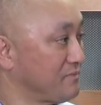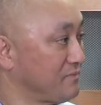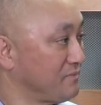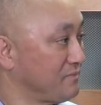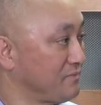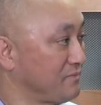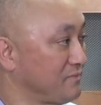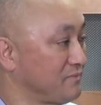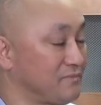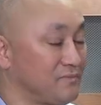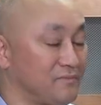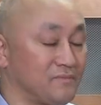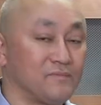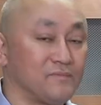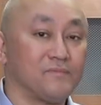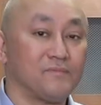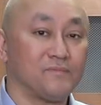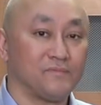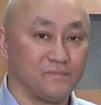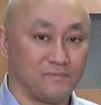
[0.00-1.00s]

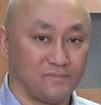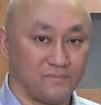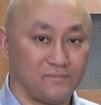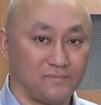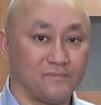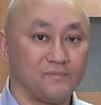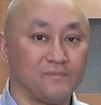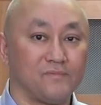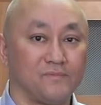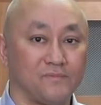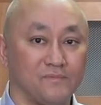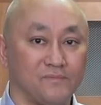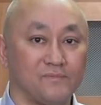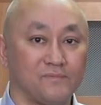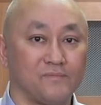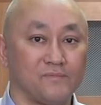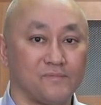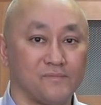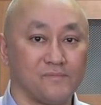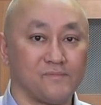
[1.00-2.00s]

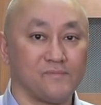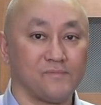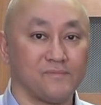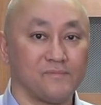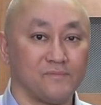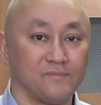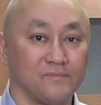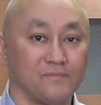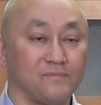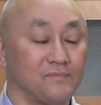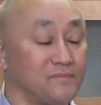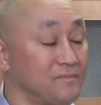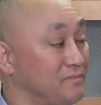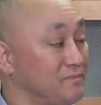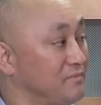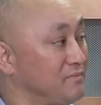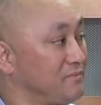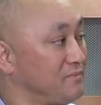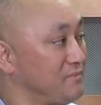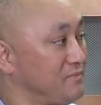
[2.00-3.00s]

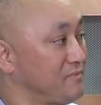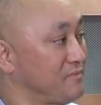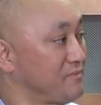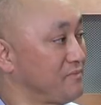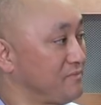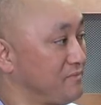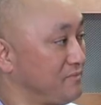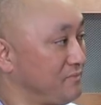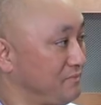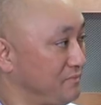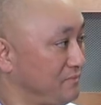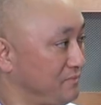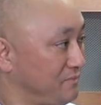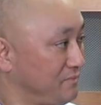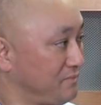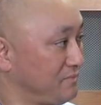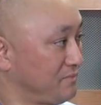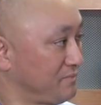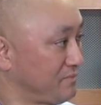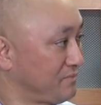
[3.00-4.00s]

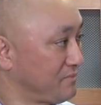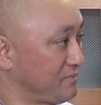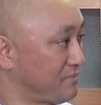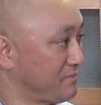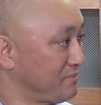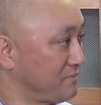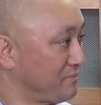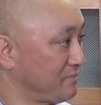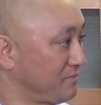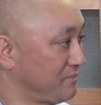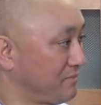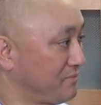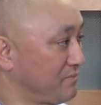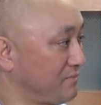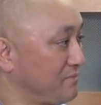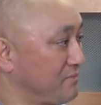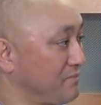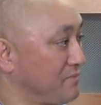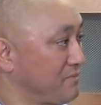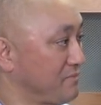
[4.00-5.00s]

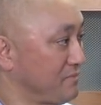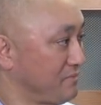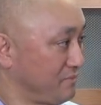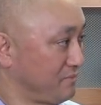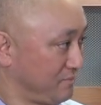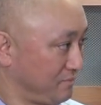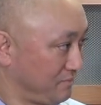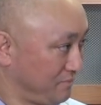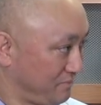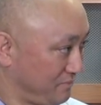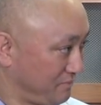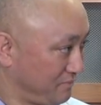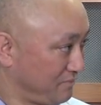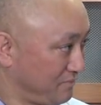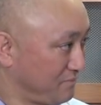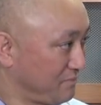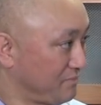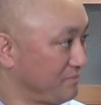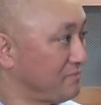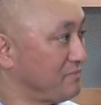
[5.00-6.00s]

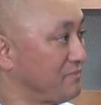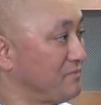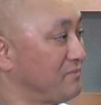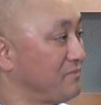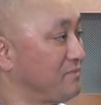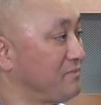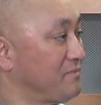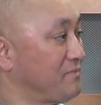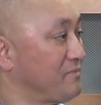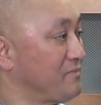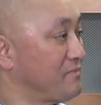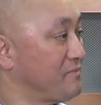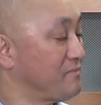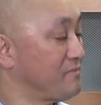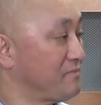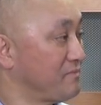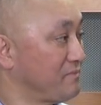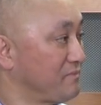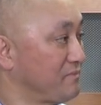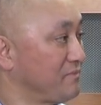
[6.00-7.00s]

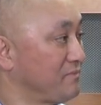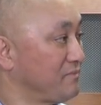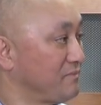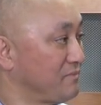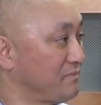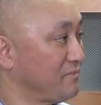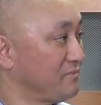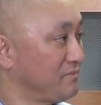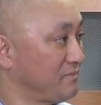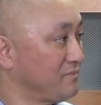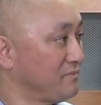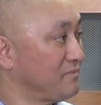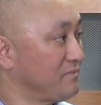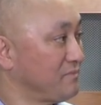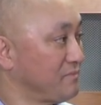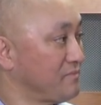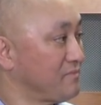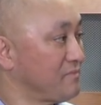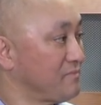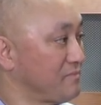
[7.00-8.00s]
(not speaking)